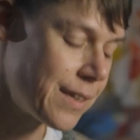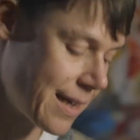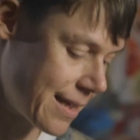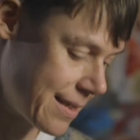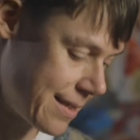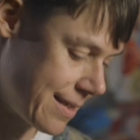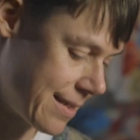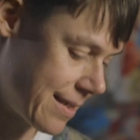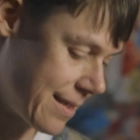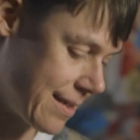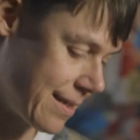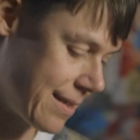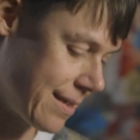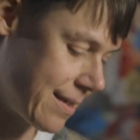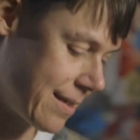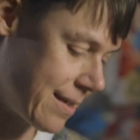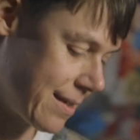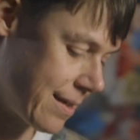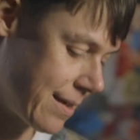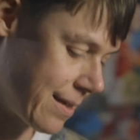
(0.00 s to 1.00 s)
London.
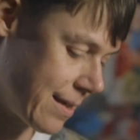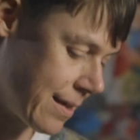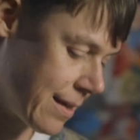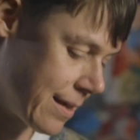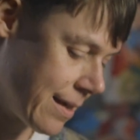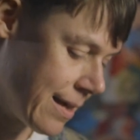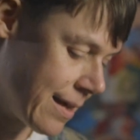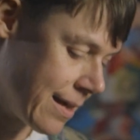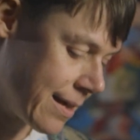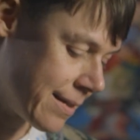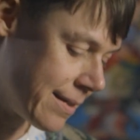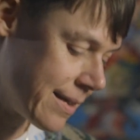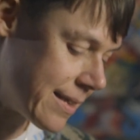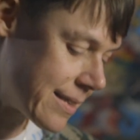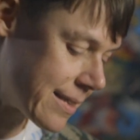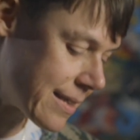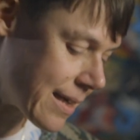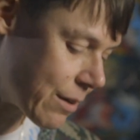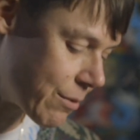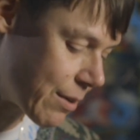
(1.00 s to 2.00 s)

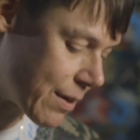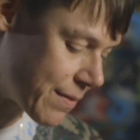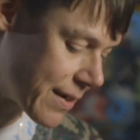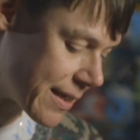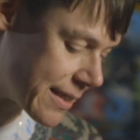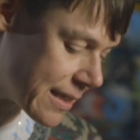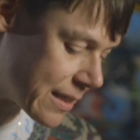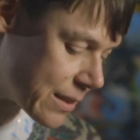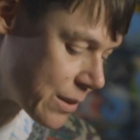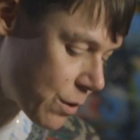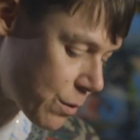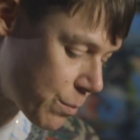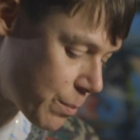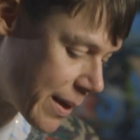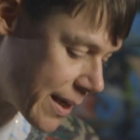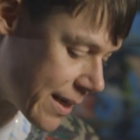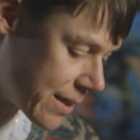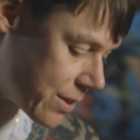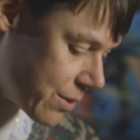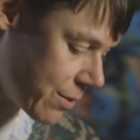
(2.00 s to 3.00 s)
This, however, did not
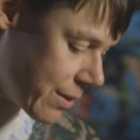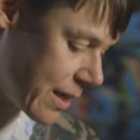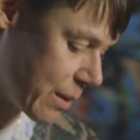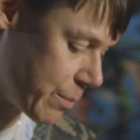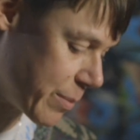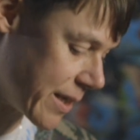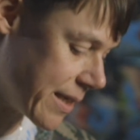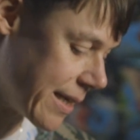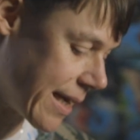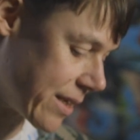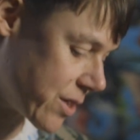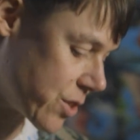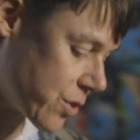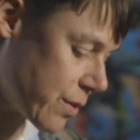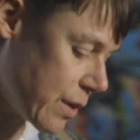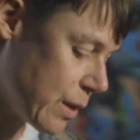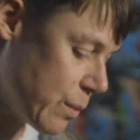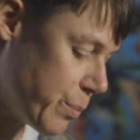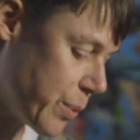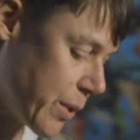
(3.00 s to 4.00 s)
make Tulip a
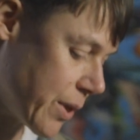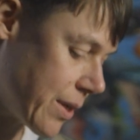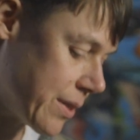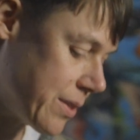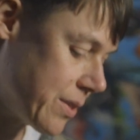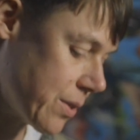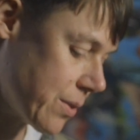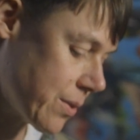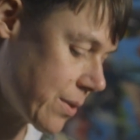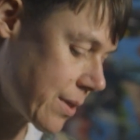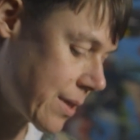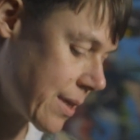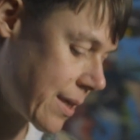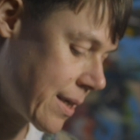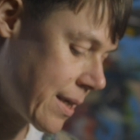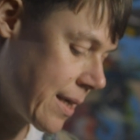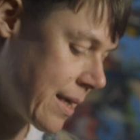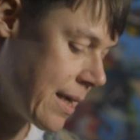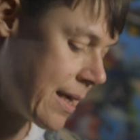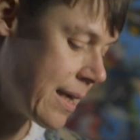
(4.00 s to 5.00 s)
natural bird dog.
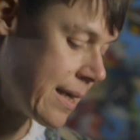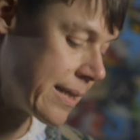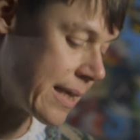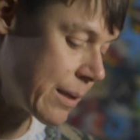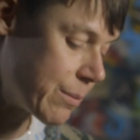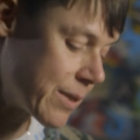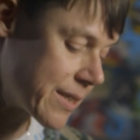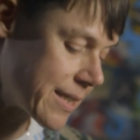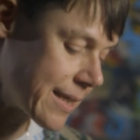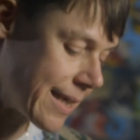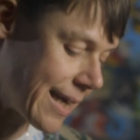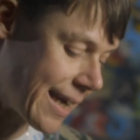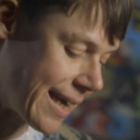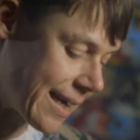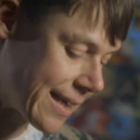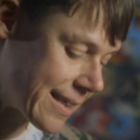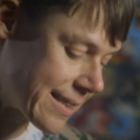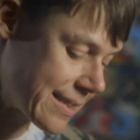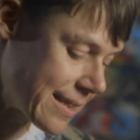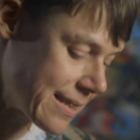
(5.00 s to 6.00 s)
There was an
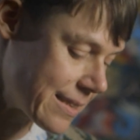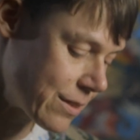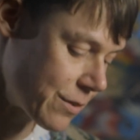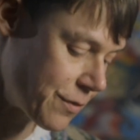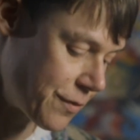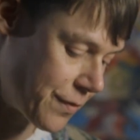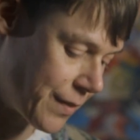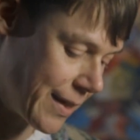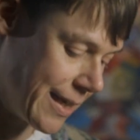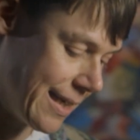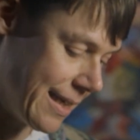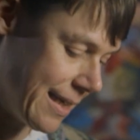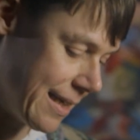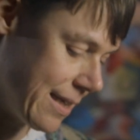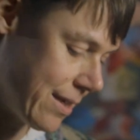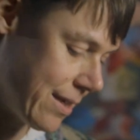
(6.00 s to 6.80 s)
excess of filly